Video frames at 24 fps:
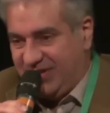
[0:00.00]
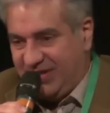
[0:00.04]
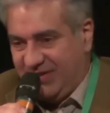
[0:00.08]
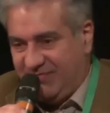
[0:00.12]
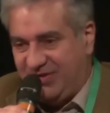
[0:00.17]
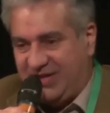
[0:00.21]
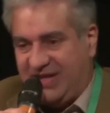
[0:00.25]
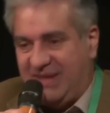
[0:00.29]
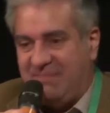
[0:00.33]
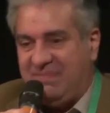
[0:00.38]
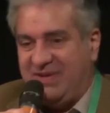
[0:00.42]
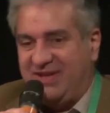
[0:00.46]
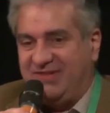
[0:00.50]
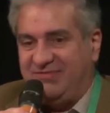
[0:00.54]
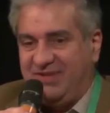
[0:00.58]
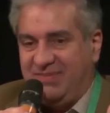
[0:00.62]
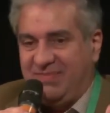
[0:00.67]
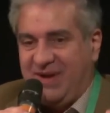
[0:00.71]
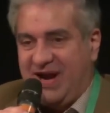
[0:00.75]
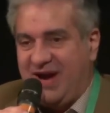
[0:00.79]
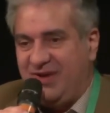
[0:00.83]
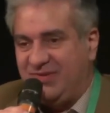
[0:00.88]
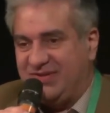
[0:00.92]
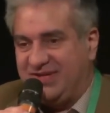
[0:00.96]
happens with
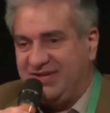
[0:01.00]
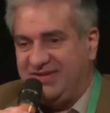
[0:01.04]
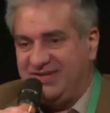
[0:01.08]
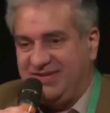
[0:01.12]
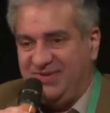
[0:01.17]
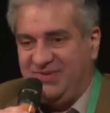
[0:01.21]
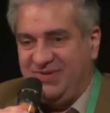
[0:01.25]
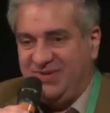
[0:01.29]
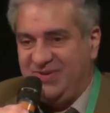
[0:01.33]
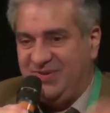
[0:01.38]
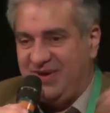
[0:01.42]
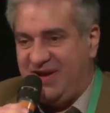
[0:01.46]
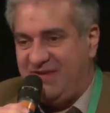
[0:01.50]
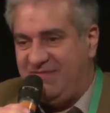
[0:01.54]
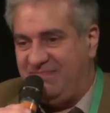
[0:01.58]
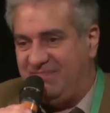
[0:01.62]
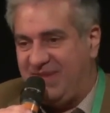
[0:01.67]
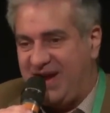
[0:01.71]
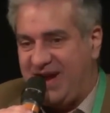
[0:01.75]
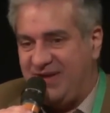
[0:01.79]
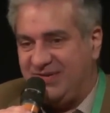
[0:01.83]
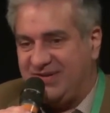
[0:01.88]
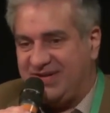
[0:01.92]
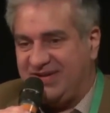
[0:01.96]
browsers? You have
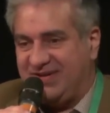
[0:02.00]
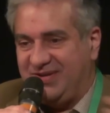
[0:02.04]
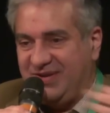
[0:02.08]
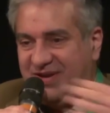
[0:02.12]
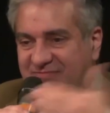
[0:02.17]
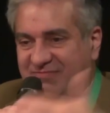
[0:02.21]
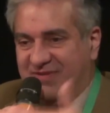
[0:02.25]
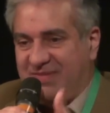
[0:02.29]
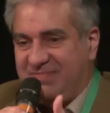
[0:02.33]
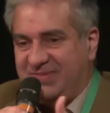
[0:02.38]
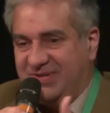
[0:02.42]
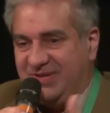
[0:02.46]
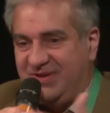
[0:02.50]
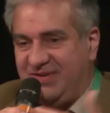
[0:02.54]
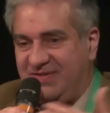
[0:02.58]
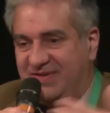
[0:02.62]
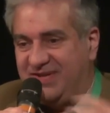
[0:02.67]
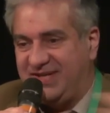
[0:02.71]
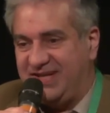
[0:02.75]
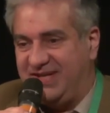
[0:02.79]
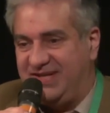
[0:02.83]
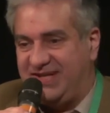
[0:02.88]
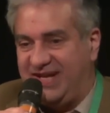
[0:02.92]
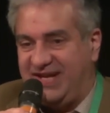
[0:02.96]
browsers, you have web servers,
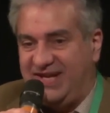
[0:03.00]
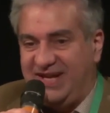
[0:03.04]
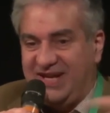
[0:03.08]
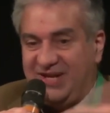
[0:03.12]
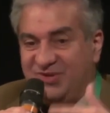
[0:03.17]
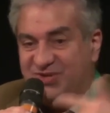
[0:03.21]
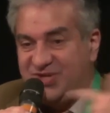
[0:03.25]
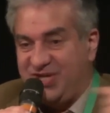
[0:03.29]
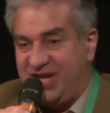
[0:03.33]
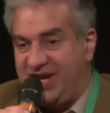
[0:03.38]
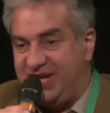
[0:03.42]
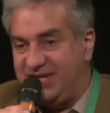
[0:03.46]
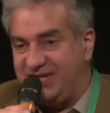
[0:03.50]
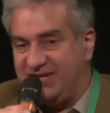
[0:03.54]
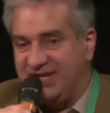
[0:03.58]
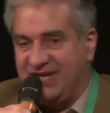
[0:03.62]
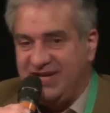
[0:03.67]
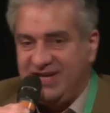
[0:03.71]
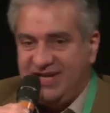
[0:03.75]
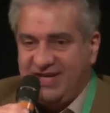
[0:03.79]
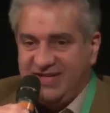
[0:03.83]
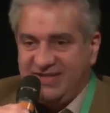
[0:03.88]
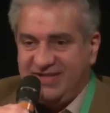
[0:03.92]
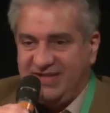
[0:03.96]
and they negotiate
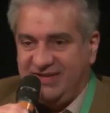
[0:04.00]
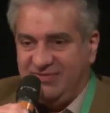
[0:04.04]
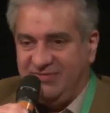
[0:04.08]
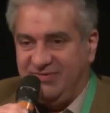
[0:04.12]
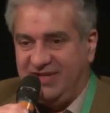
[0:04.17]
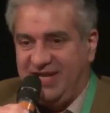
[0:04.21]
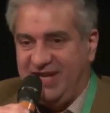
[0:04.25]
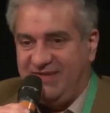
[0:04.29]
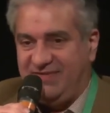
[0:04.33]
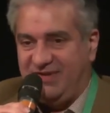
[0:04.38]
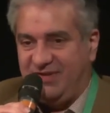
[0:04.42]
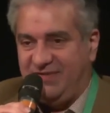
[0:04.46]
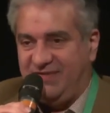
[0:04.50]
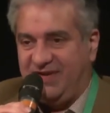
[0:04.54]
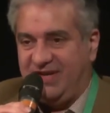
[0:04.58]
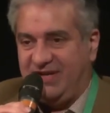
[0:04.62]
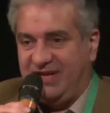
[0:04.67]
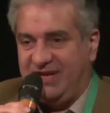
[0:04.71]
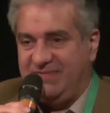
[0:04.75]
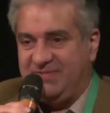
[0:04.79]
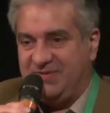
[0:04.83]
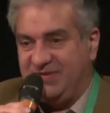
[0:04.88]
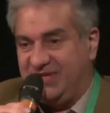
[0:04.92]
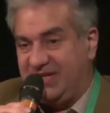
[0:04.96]
the good level of
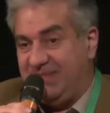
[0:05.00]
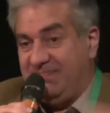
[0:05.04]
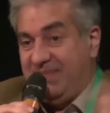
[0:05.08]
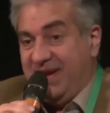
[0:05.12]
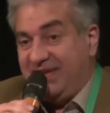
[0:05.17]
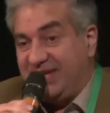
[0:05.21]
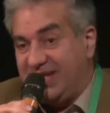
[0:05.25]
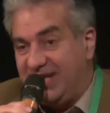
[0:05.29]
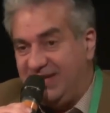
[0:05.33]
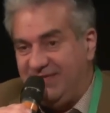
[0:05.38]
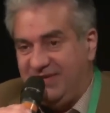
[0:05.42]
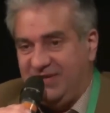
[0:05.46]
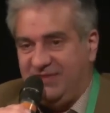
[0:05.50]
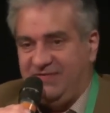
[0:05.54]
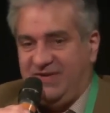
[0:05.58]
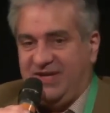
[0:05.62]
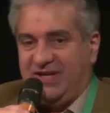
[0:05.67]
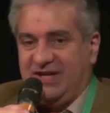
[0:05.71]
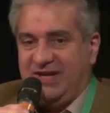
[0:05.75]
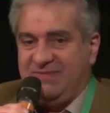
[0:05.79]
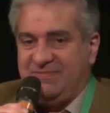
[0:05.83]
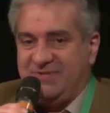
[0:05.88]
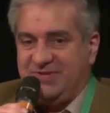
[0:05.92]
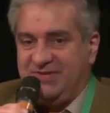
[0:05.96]
encryption, the best level of
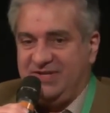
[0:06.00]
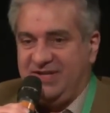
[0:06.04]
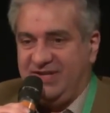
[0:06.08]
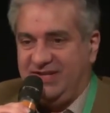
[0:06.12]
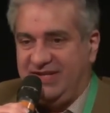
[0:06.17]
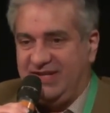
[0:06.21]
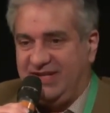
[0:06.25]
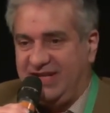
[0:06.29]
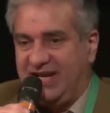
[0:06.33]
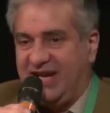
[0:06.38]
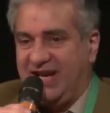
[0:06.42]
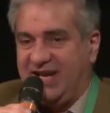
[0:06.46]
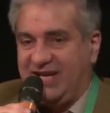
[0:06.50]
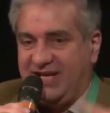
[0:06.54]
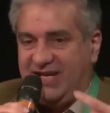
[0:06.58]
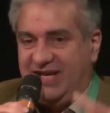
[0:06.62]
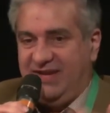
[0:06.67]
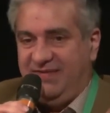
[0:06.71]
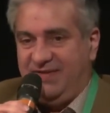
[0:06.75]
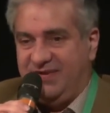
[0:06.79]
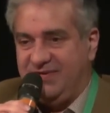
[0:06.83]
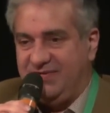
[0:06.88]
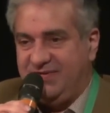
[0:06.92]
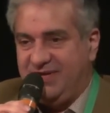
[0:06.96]
encryption that they can give
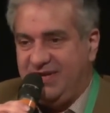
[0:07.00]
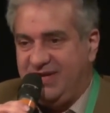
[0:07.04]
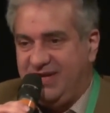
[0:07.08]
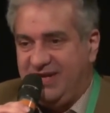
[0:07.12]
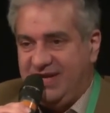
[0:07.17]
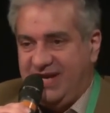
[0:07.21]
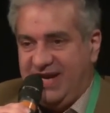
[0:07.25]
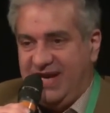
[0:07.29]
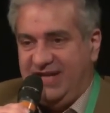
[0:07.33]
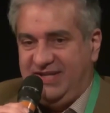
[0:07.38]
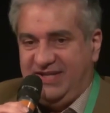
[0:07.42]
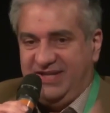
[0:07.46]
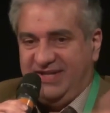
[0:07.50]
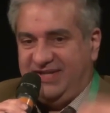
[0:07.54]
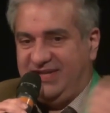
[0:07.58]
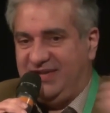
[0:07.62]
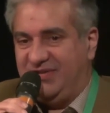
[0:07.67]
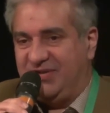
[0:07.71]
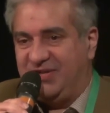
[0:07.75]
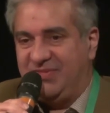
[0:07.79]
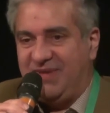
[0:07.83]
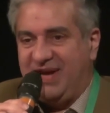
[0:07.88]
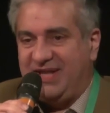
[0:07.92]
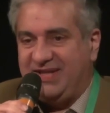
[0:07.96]
you. And this is
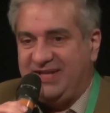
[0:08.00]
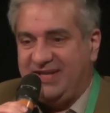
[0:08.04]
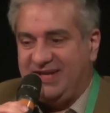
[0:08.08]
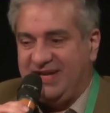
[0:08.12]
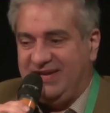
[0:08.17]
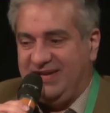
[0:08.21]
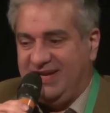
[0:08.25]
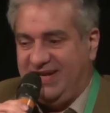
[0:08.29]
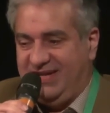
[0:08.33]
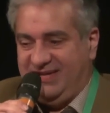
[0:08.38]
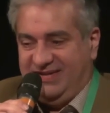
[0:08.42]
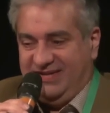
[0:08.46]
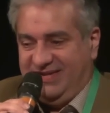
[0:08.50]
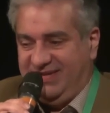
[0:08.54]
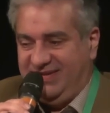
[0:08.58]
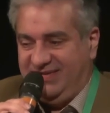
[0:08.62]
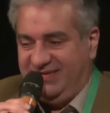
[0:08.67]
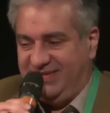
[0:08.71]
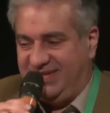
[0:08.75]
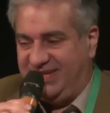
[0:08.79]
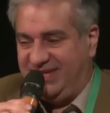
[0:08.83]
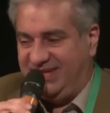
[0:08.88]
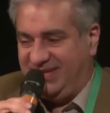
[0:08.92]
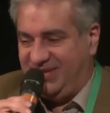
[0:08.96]
automatical, and
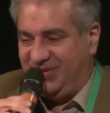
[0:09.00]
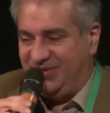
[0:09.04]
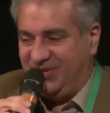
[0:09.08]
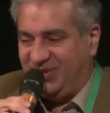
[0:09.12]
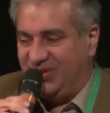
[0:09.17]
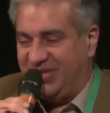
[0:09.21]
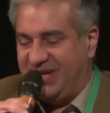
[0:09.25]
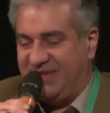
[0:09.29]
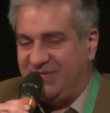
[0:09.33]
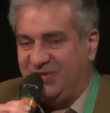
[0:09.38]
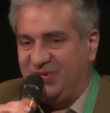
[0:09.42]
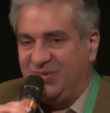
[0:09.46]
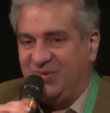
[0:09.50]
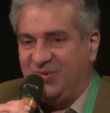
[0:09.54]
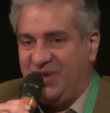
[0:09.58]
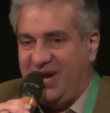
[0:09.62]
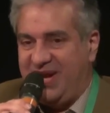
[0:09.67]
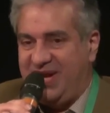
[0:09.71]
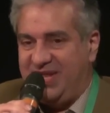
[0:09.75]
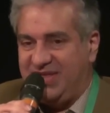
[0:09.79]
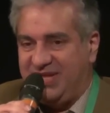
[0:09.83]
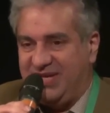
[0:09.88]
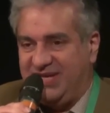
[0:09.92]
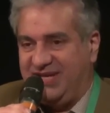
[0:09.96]
you don't have to do
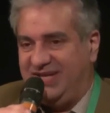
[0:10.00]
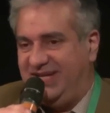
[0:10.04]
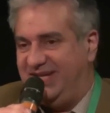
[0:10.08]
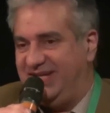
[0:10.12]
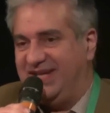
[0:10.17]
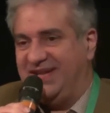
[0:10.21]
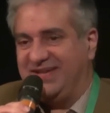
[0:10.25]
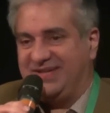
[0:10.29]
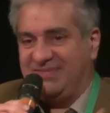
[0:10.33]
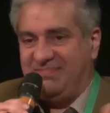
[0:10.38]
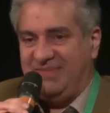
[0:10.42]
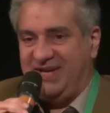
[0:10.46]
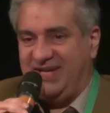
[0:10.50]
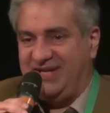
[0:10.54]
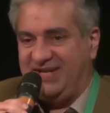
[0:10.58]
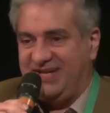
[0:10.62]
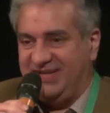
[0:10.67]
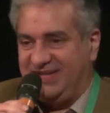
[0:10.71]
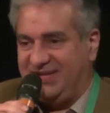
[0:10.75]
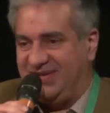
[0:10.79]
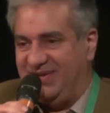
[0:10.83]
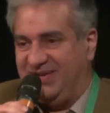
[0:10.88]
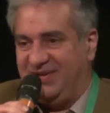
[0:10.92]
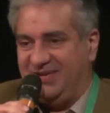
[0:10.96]
anything. And it doesn't mean
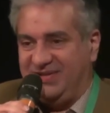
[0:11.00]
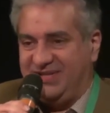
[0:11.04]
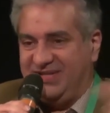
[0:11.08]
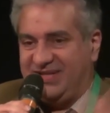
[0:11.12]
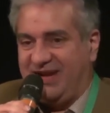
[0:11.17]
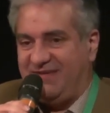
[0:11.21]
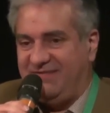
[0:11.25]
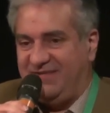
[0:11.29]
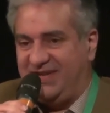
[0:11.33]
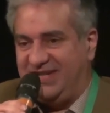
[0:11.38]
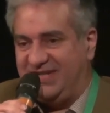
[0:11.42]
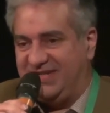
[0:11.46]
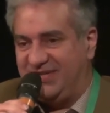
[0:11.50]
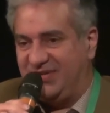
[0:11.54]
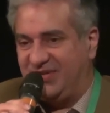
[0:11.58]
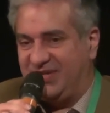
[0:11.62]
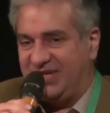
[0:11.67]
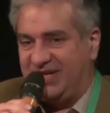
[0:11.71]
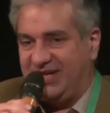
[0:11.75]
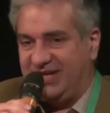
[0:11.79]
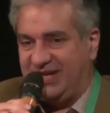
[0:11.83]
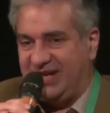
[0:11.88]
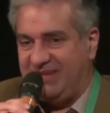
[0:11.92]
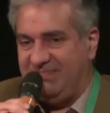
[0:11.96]
that all the traffic is not
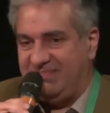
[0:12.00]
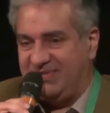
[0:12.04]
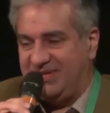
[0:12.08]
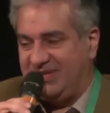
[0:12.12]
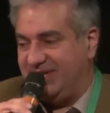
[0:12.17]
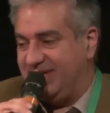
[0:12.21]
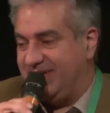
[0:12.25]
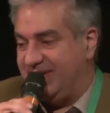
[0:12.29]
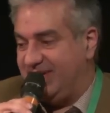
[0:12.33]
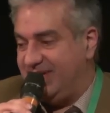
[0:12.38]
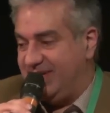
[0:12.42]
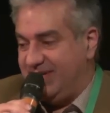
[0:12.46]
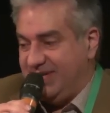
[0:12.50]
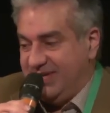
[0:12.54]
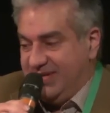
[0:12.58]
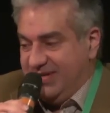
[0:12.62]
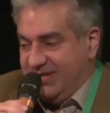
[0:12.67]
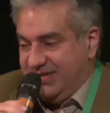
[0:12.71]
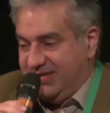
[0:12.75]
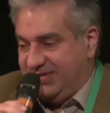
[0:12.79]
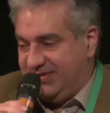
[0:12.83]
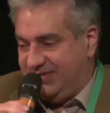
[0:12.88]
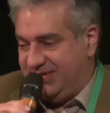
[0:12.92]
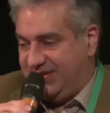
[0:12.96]
encrypted.
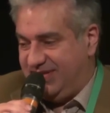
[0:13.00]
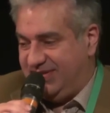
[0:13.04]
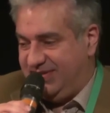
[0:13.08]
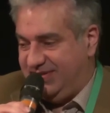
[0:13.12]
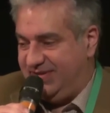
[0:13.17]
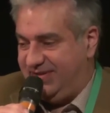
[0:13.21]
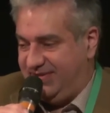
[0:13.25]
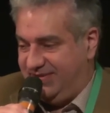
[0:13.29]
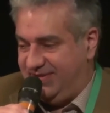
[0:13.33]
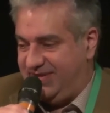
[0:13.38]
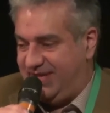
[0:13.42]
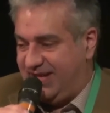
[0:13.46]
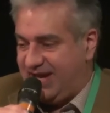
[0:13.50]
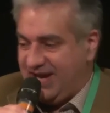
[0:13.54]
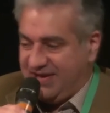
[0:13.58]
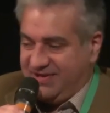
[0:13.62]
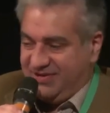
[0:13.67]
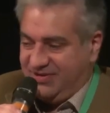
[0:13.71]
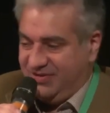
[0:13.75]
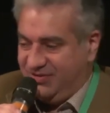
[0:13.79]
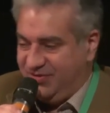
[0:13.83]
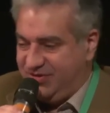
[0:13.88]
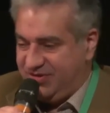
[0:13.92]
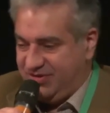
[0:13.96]
So that there are
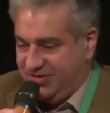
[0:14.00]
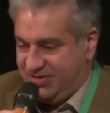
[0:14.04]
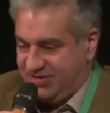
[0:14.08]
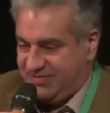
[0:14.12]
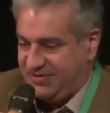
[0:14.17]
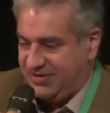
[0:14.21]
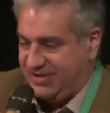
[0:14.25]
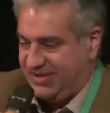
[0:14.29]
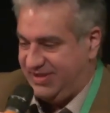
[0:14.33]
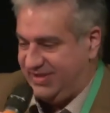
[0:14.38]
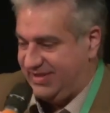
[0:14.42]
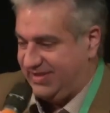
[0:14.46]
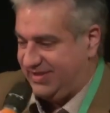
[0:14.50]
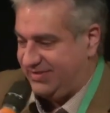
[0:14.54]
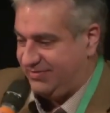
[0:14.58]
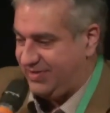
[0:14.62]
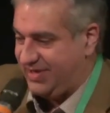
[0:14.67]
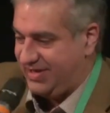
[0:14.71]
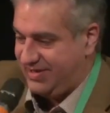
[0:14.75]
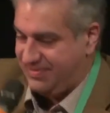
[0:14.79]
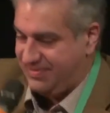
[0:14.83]
solutions for this as well.